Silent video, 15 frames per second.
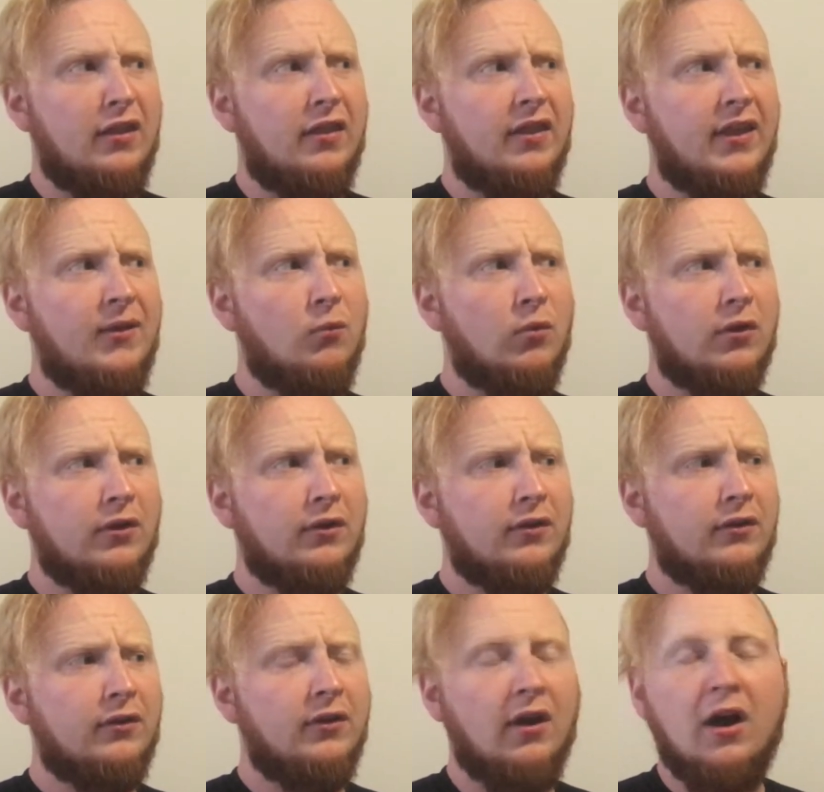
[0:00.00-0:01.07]
They
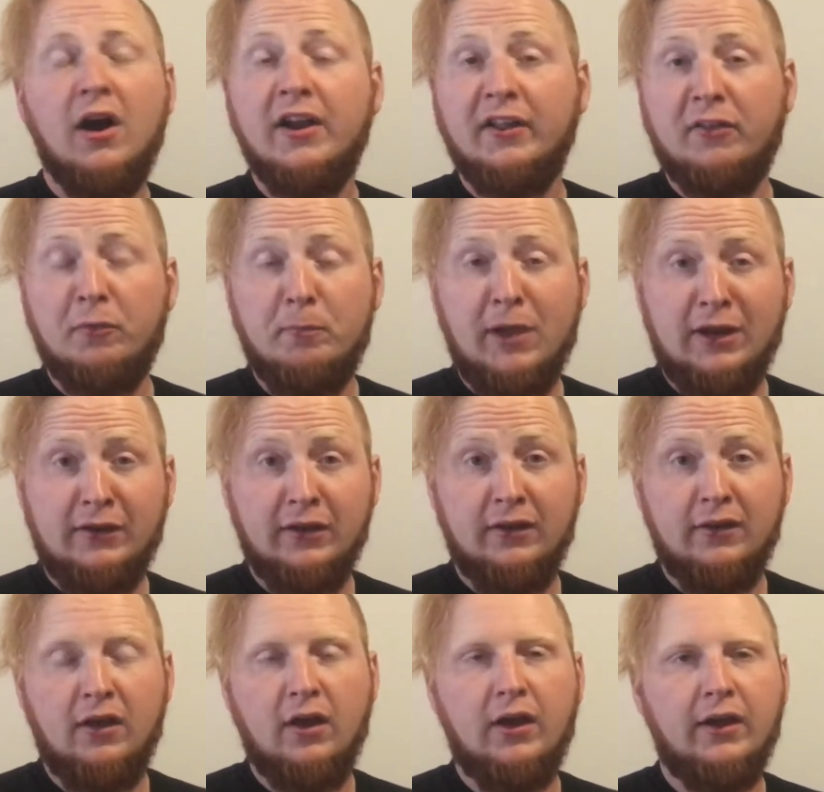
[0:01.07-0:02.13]
were
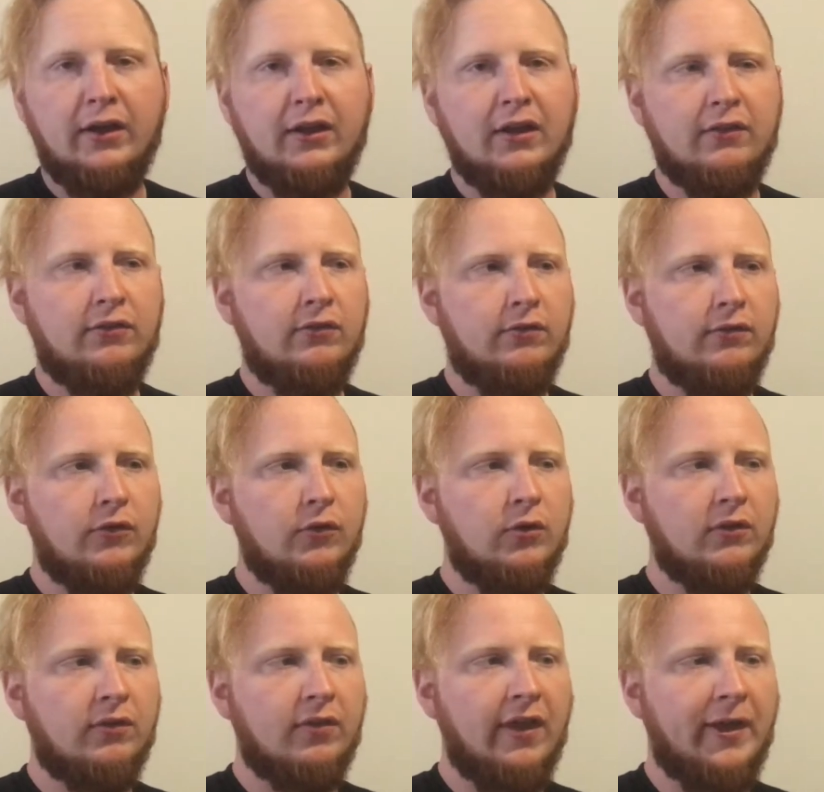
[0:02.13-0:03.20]
unexpected, I guess you
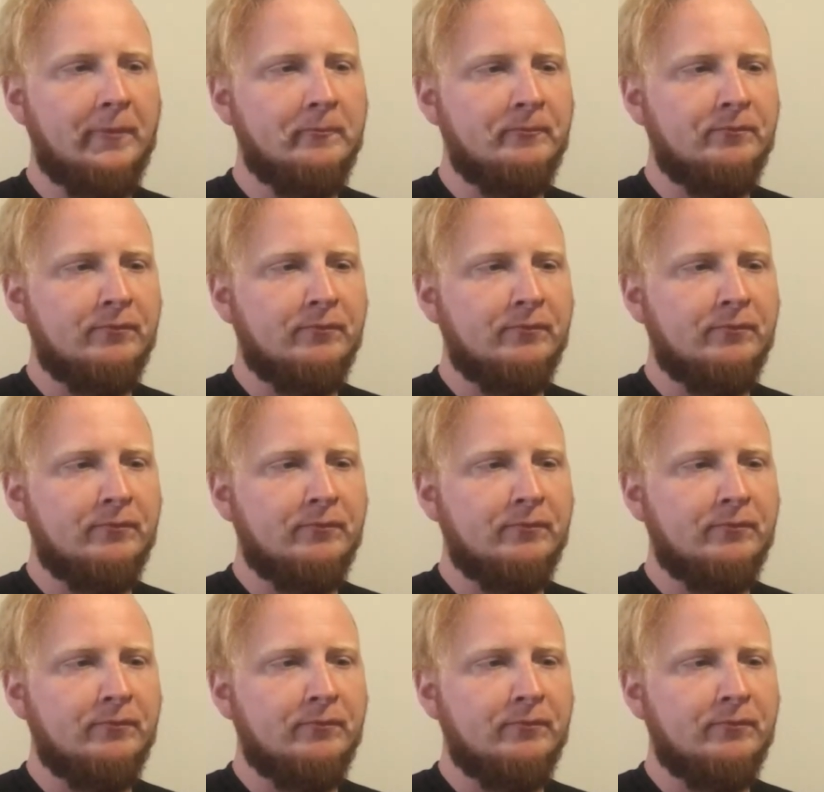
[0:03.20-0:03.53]
could say.